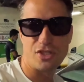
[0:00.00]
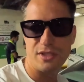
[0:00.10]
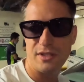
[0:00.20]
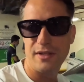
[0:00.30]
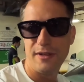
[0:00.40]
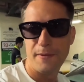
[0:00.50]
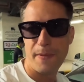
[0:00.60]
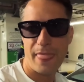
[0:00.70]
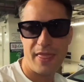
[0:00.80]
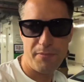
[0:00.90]
better
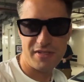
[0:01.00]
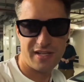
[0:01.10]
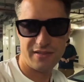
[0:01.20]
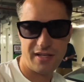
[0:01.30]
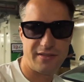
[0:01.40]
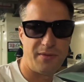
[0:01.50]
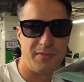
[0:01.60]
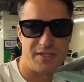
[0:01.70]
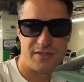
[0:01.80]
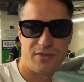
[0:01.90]
to wash this
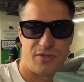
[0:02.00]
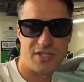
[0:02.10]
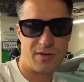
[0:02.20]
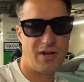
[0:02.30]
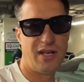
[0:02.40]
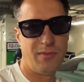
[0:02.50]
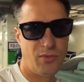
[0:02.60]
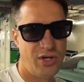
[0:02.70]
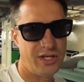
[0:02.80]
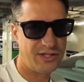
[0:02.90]
car touch-free. I
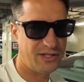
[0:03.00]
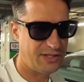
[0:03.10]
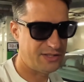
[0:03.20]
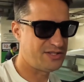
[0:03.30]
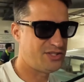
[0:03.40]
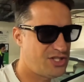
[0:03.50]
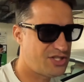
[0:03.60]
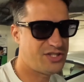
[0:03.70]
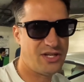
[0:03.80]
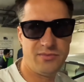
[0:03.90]
mean, normal washing, when
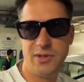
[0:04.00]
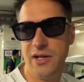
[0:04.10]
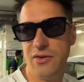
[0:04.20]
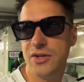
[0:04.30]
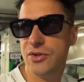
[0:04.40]
you come in, the car's